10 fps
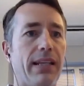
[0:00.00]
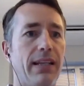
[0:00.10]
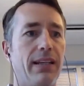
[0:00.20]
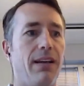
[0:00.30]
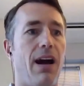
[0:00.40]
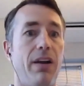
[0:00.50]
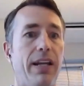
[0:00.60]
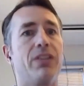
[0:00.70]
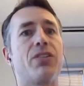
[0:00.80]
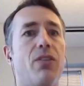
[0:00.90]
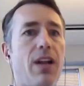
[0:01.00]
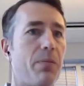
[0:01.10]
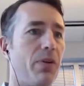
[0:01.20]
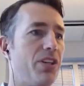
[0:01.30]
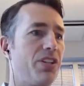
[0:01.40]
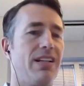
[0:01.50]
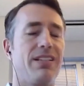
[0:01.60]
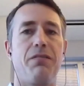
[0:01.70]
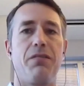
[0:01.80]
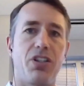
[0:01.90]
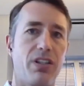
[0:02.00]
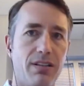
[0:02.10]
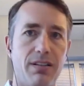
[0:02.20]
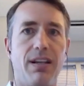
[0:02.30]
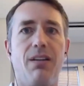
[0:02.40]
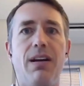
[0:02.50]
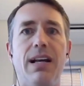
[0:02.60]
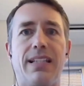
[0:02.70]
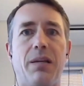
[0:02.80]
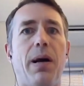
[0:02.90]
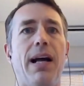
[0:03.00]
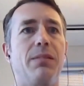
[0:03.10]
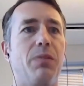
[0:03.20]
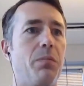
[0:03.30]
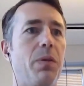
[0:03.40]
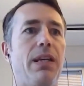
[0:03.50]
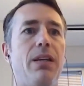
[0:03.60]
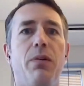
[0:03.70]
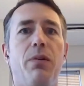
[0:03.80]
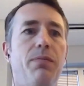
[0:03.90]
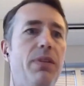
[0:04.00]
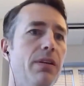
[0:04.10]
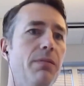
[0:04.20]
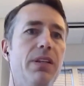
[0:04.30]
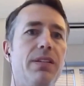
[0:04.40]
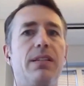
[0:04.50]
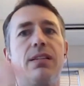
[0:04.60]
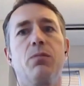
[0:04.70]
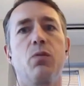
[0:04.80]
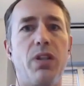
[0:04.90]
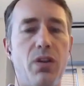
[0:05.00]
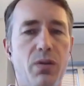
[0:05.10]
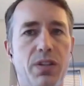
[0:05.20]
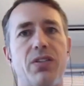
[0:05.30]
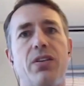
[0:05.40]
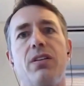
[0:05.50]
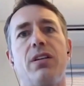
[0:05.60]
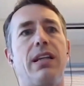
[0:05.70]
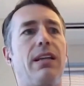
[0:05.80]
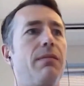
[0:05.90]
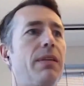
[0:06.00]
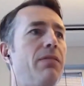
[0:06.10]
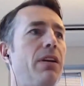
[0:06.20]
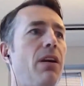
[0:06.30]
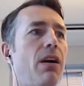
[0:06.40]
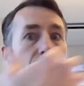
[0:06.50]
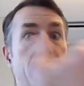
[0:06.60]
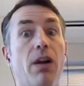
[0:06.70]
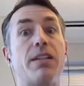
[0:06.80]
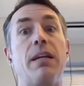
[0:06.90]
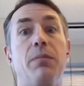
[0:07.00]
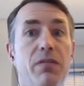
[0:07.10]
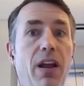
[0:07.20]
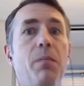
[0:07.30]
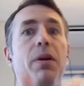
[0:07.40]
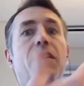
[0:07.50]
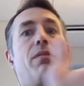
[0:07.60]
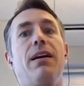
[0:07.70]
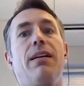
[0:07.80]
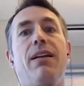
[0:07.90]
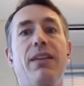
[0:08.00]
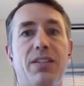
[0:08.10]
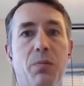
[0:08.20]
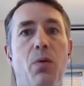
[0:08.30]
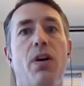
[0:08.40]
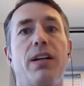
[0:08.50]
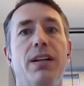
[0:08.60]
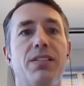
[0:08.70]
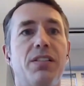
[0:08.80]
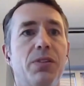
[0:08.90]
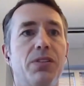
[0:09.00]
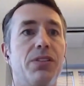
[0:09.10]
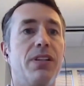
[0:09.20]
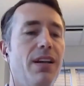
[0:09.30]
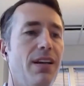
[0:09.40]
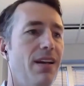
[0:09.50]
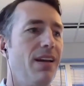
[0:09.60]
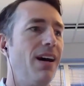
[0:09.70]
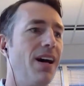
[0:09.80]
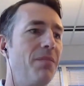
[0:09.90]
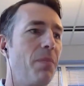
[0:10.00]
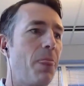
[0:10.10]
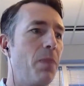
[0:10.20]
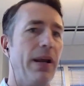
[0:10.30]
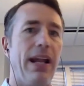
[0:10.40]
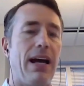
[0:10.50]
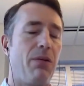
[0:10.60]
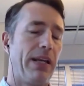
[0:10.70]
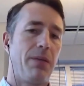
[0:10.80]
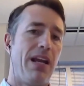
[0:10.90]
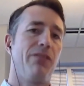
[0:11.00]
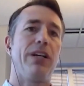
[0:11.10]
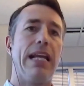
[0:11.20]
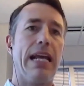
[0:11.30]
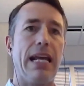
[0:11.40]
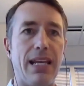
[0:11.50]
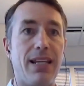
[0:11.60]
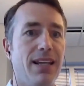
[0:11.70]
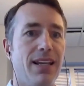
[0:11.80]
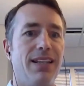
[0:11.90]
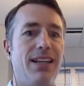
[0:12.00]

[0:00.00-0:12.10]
making our internal operation as efficient as it can possibly be with the systems we use internally, given our team development around how they support our customers. But I wake up every day